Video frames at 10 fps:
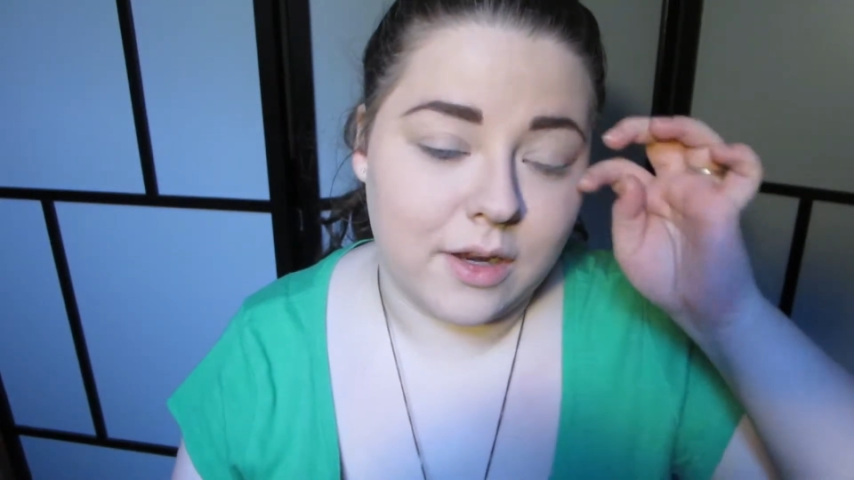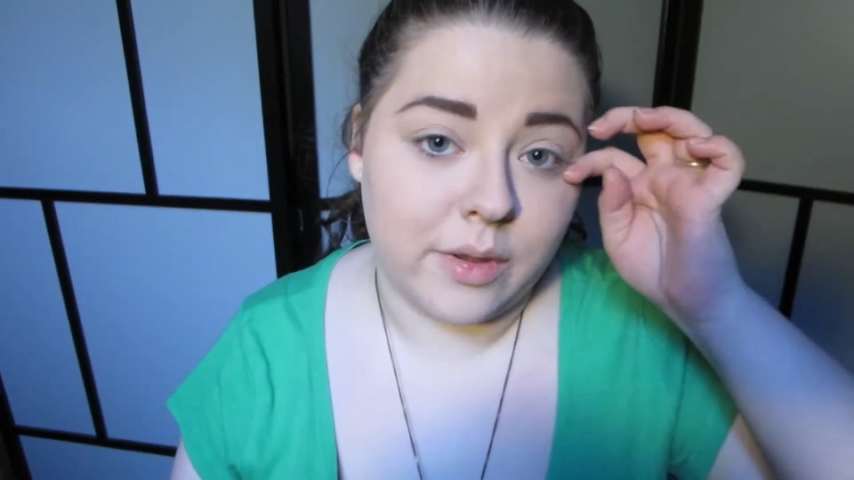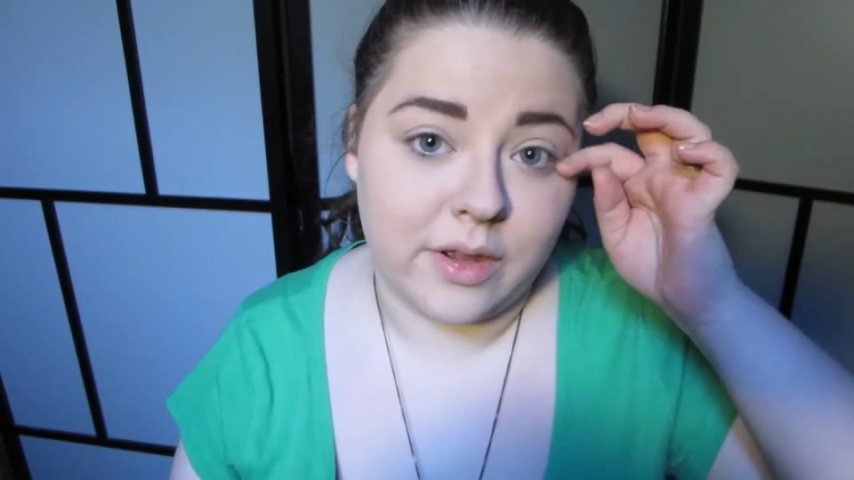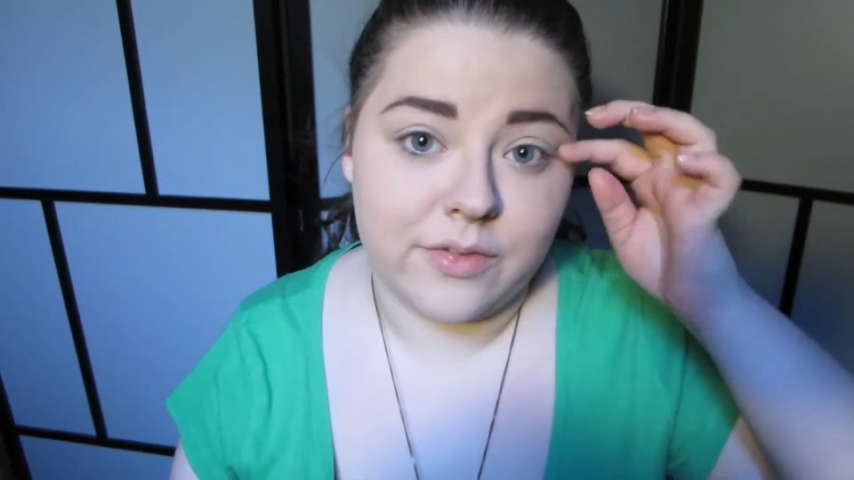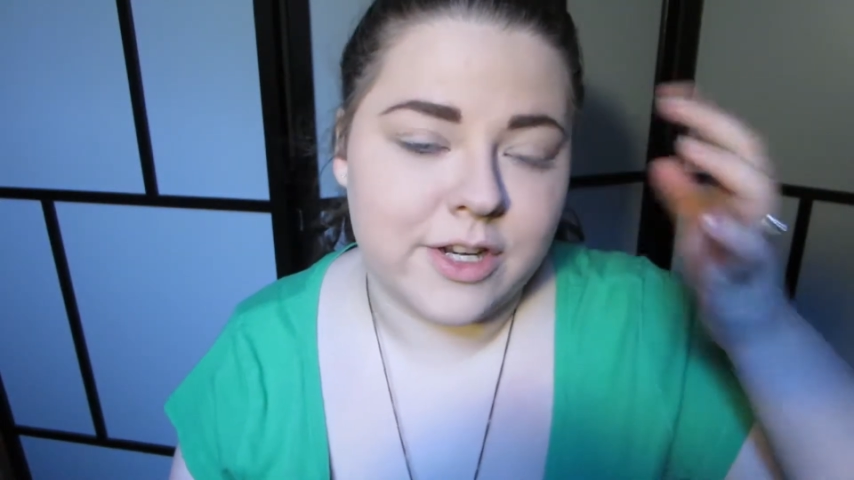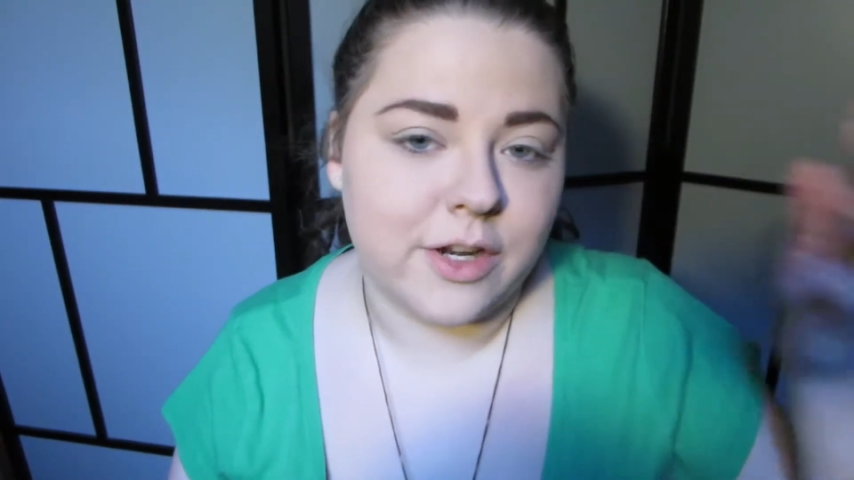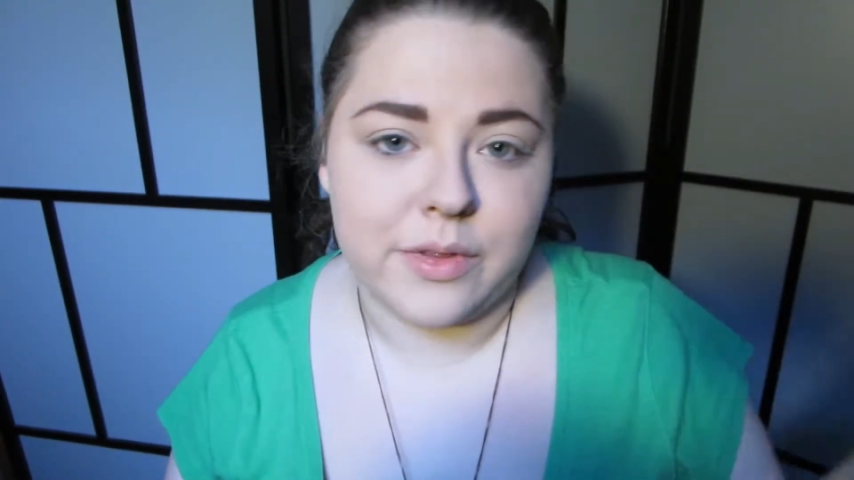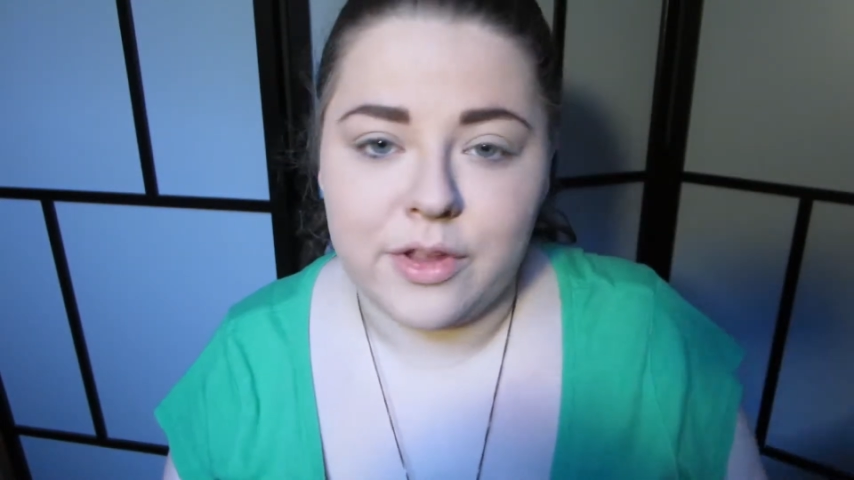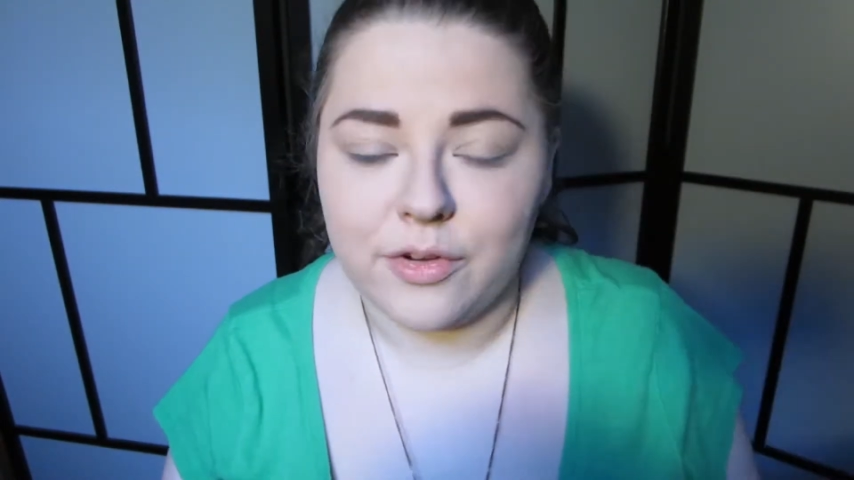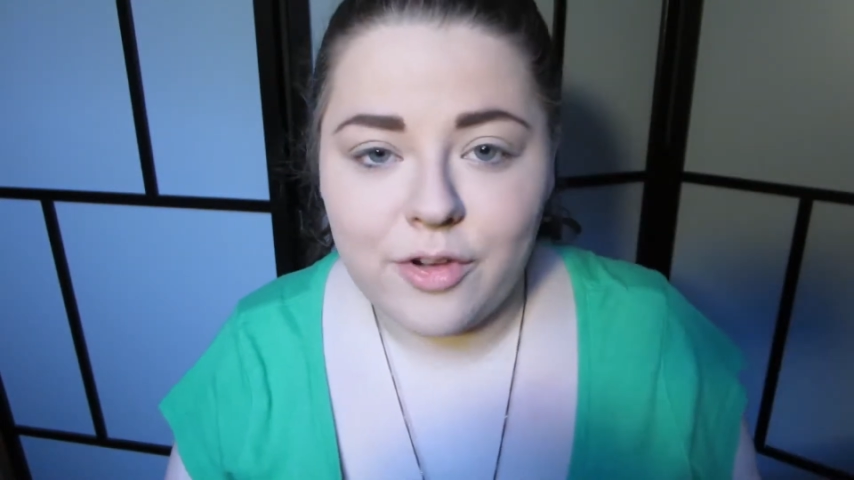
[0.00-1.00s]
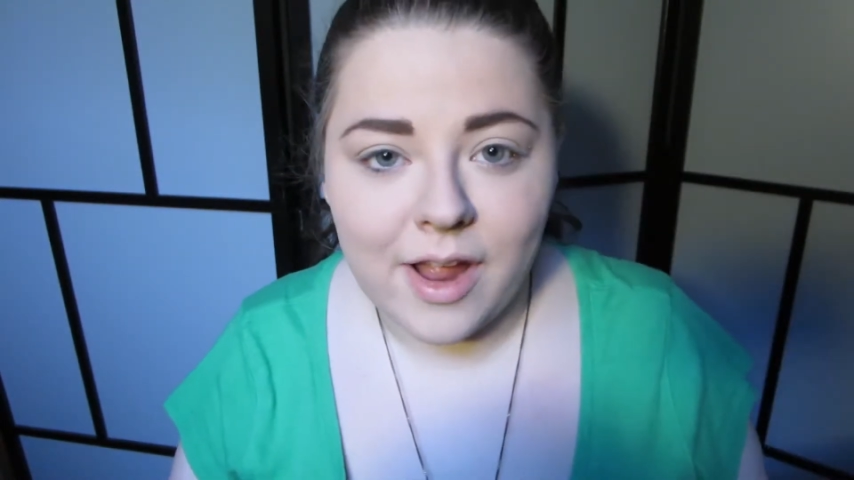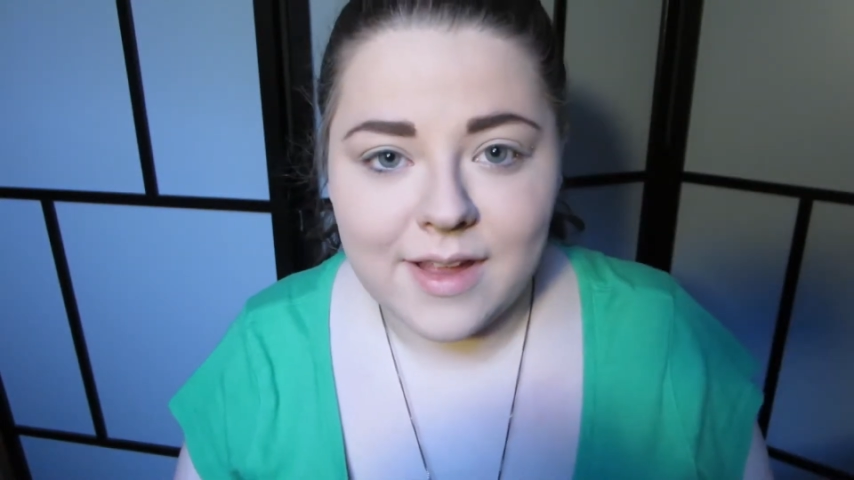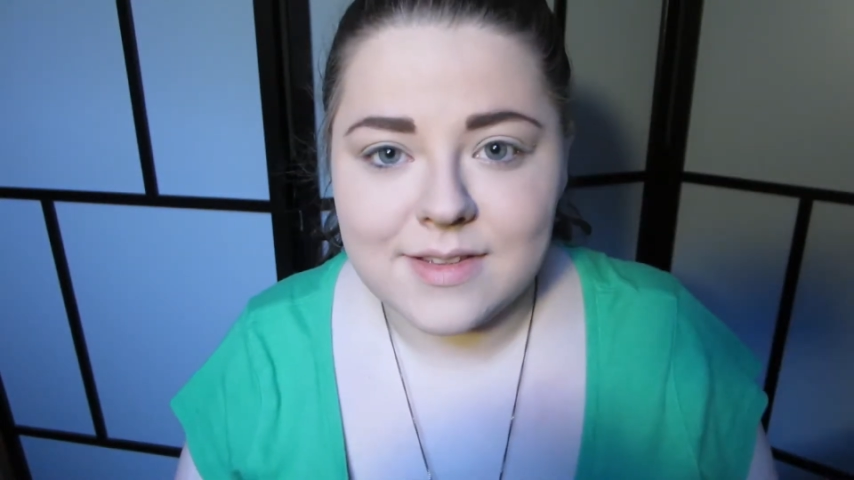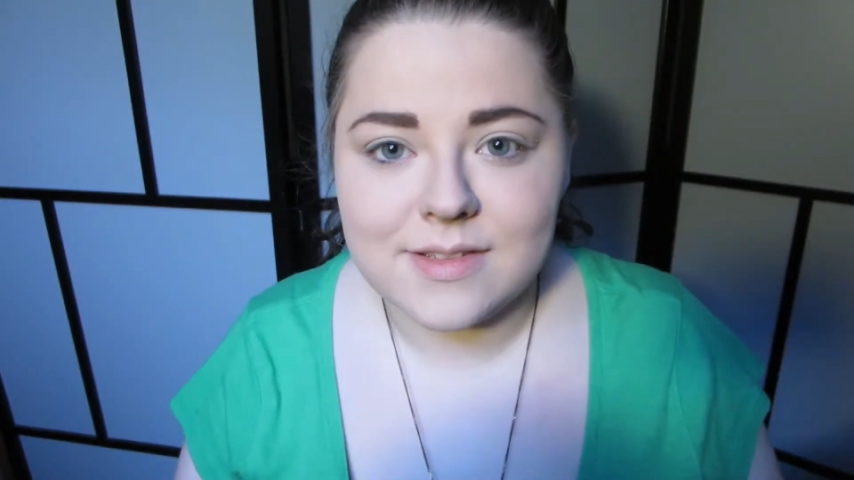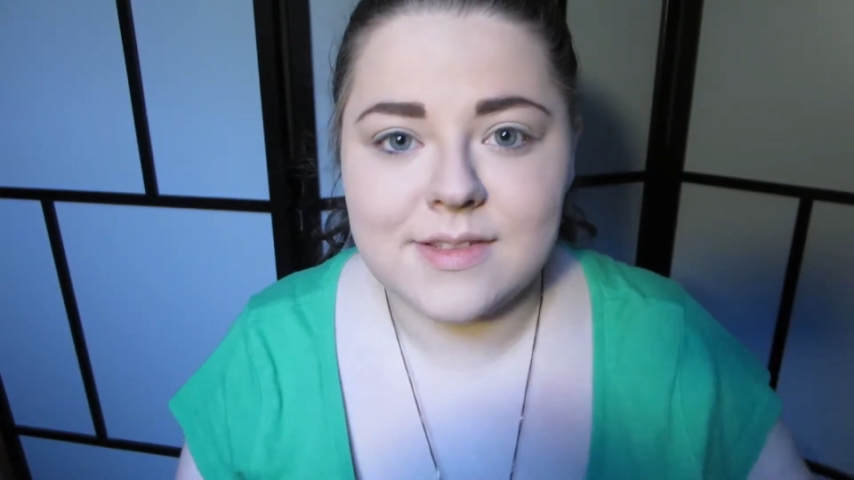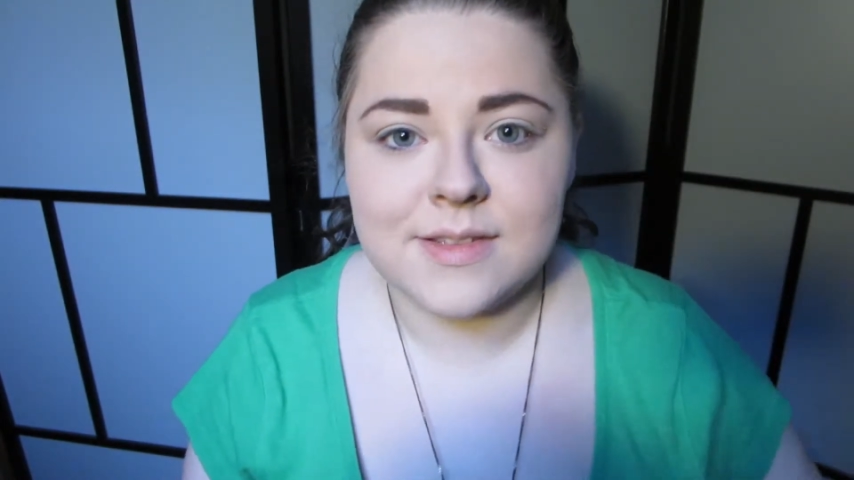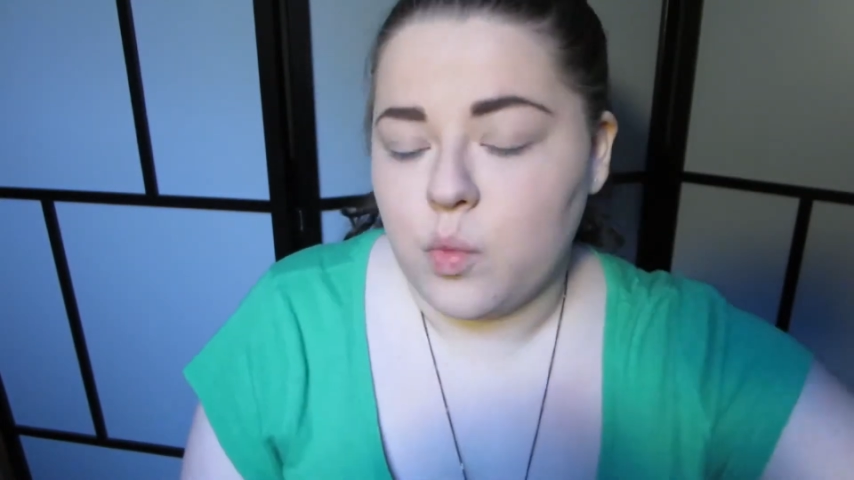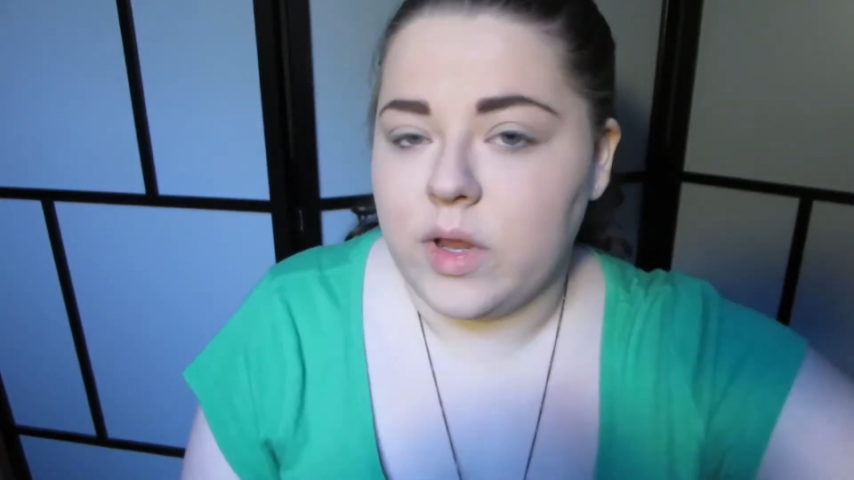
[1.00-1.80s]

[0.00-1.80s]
going out for dinner with your friends.